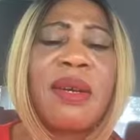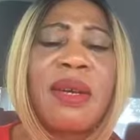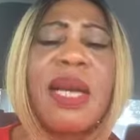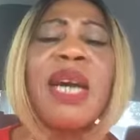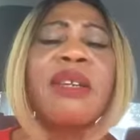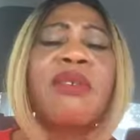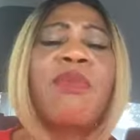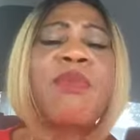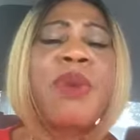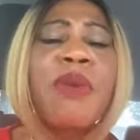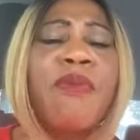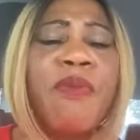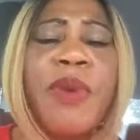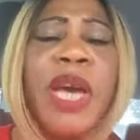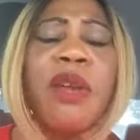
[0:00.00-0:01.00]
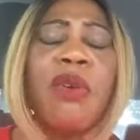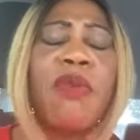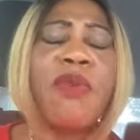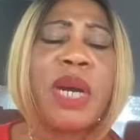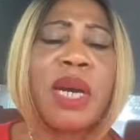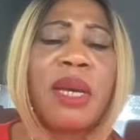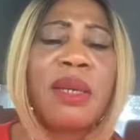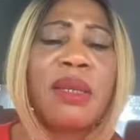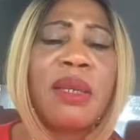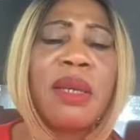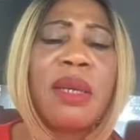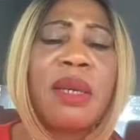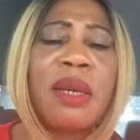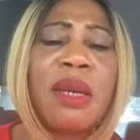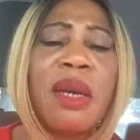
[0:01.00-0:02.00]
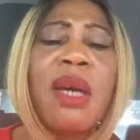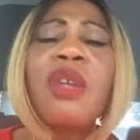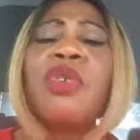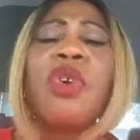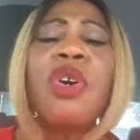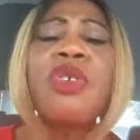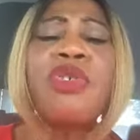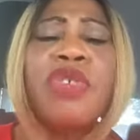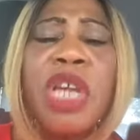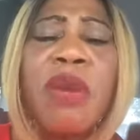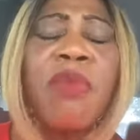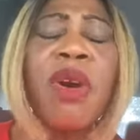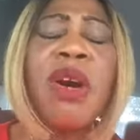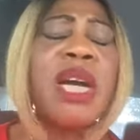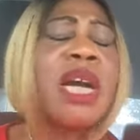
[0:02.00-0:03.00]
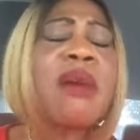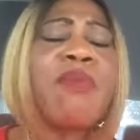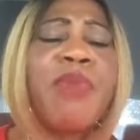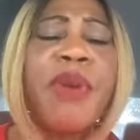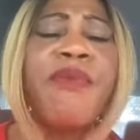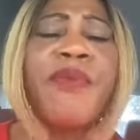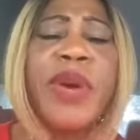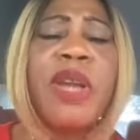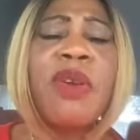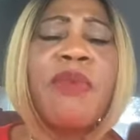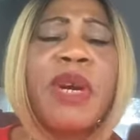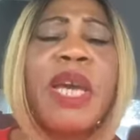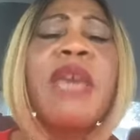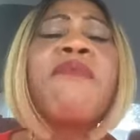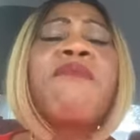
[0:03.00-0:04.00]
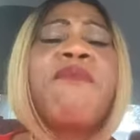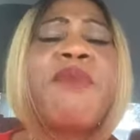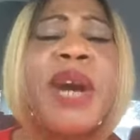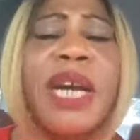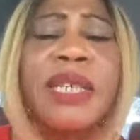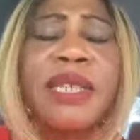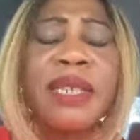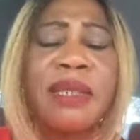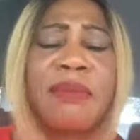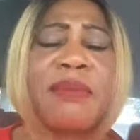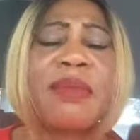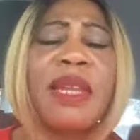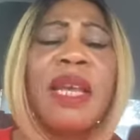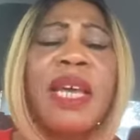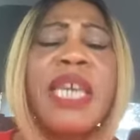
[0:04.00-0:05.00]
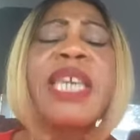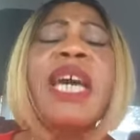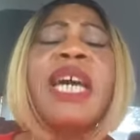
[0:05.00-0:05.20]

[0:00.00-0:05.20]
can prevail over. No demon can prevail over. In fact, he